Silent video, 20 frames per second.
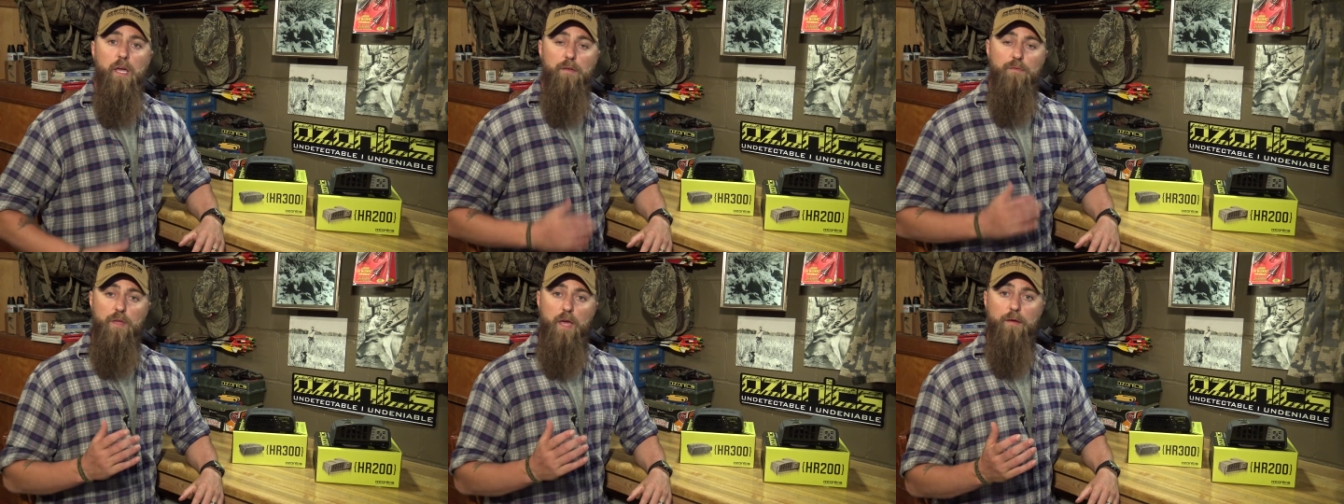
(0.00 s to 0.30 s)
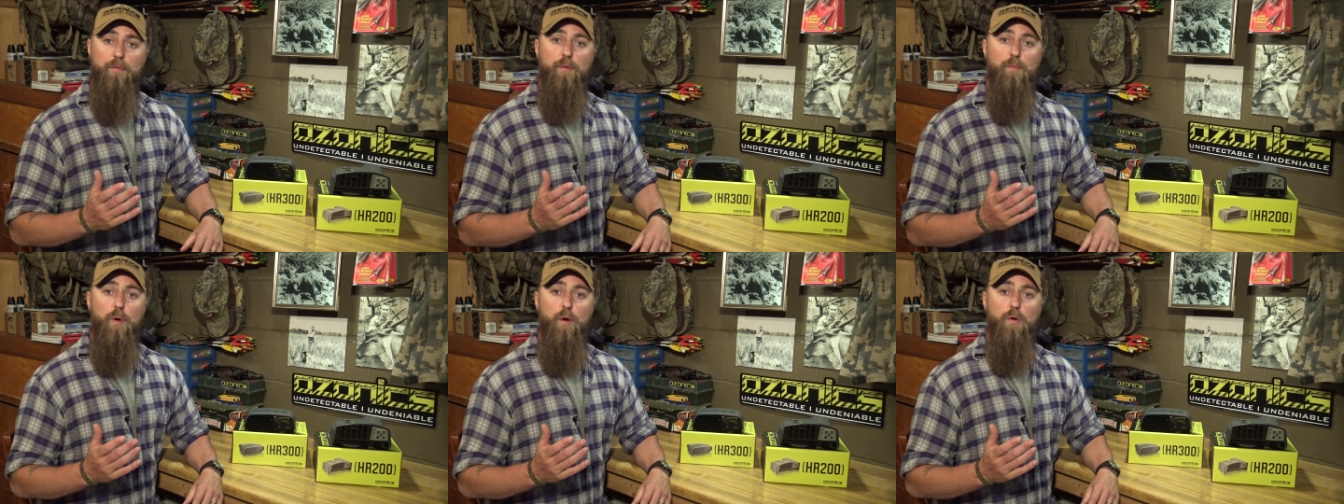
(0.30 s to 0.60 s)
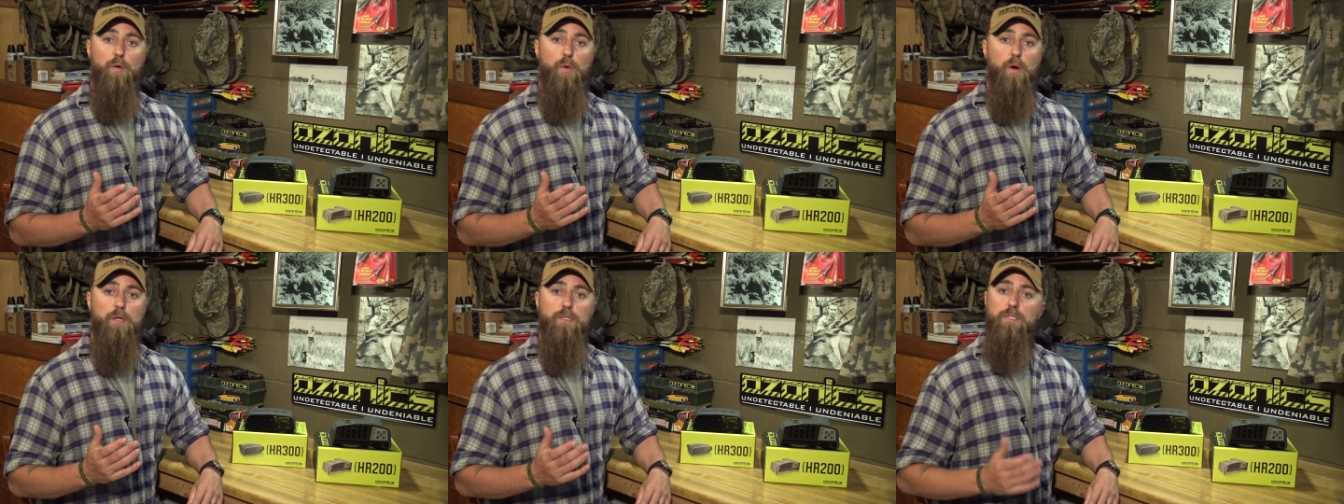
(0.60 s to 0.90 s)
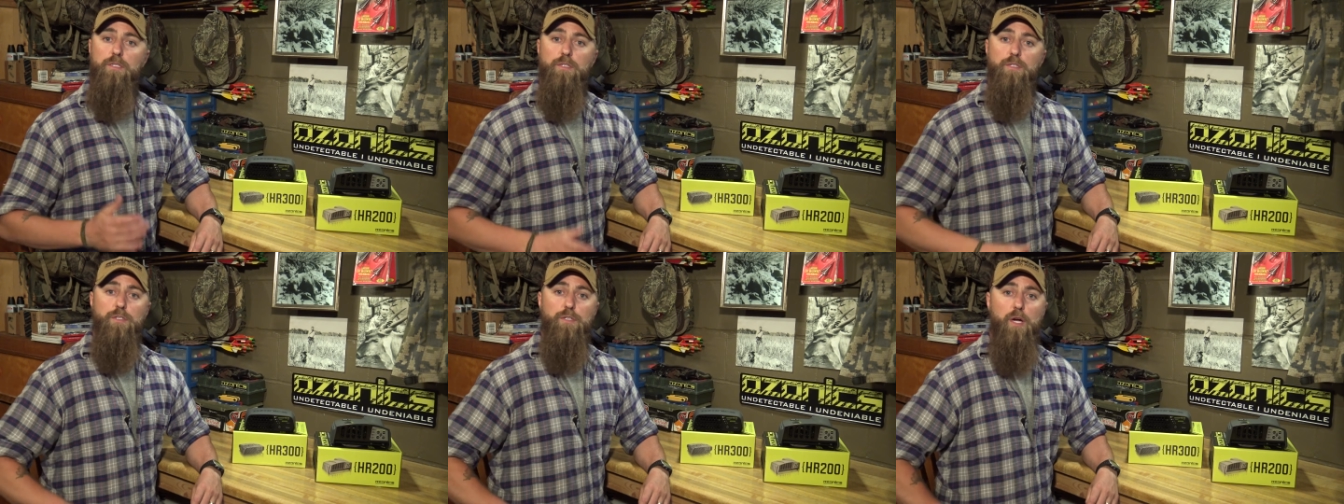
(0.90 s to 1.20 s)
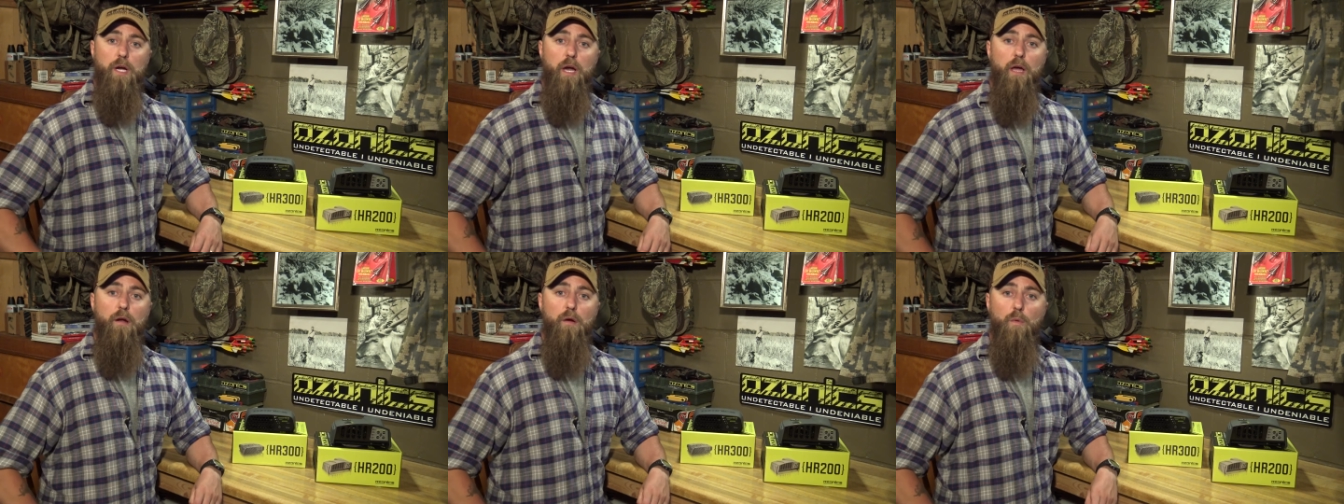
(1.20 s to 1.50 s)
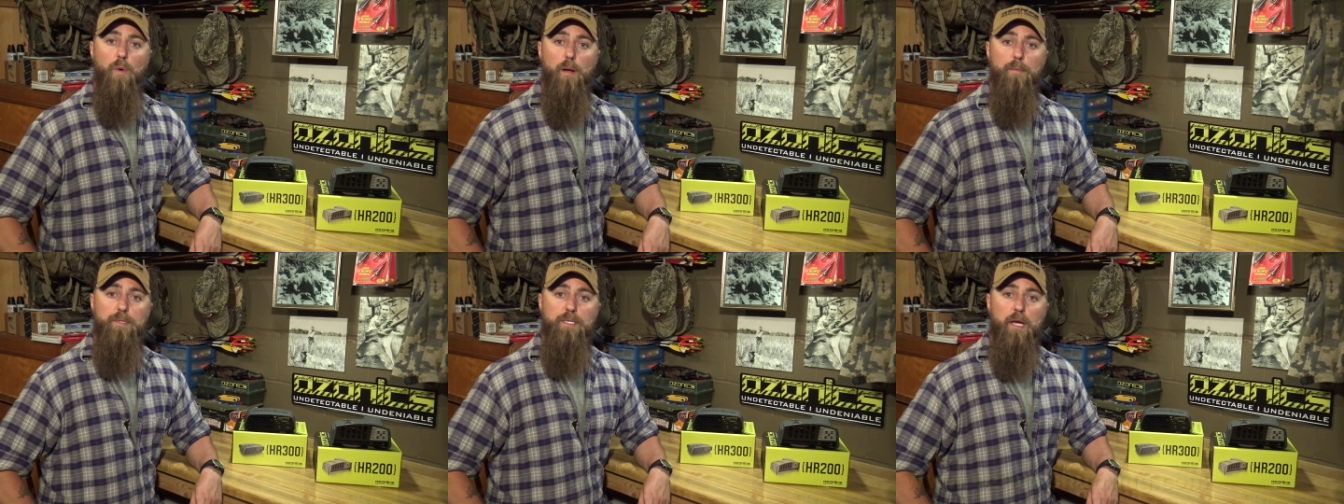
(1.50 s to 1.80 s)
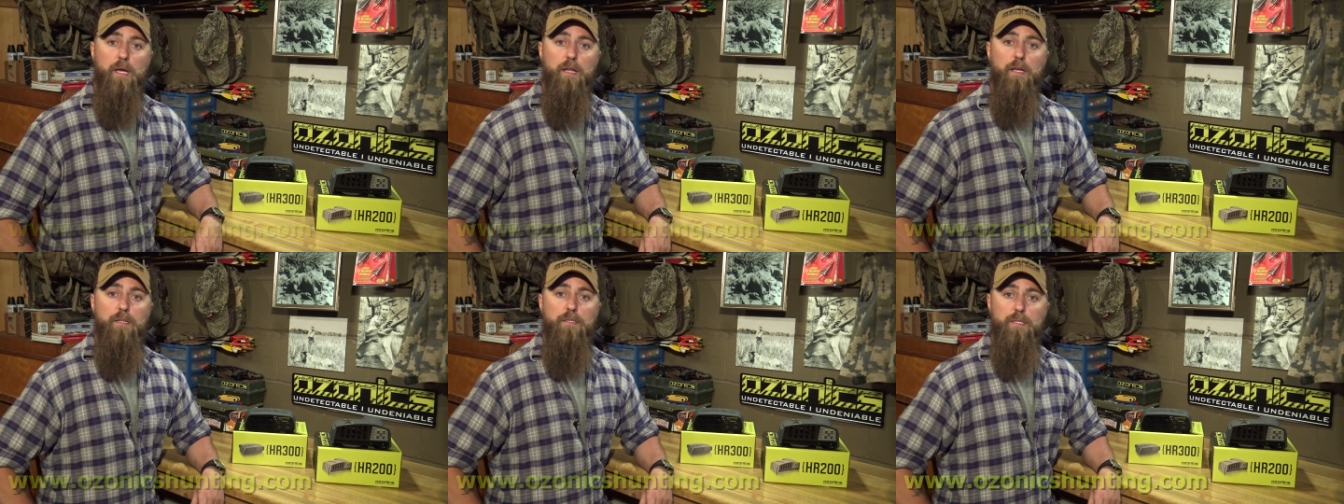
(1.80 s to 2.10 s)
If you have any more questions, check out our
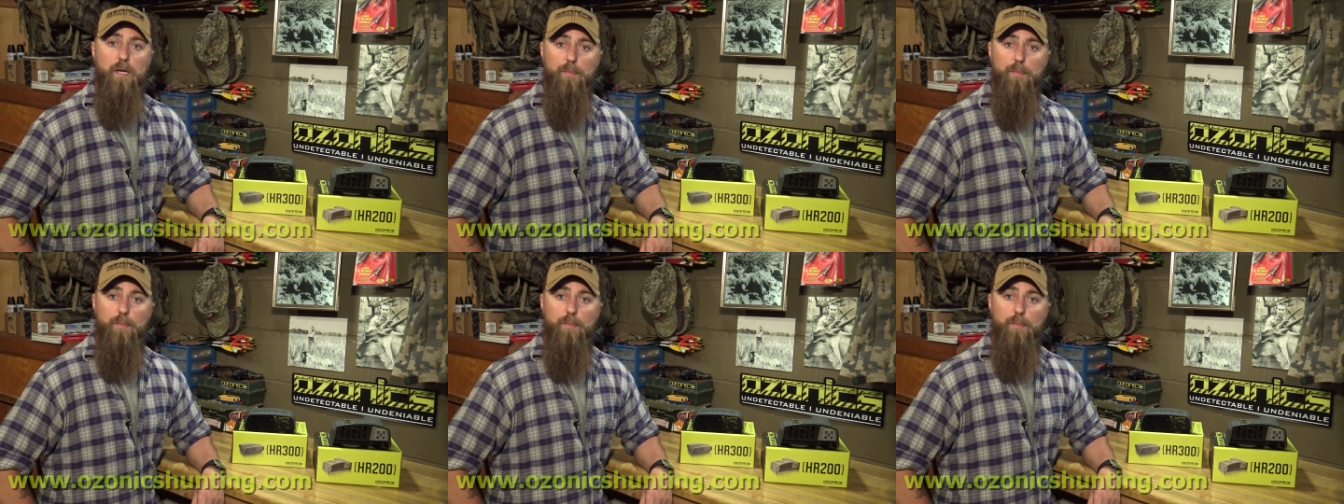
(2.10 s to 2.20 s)
website at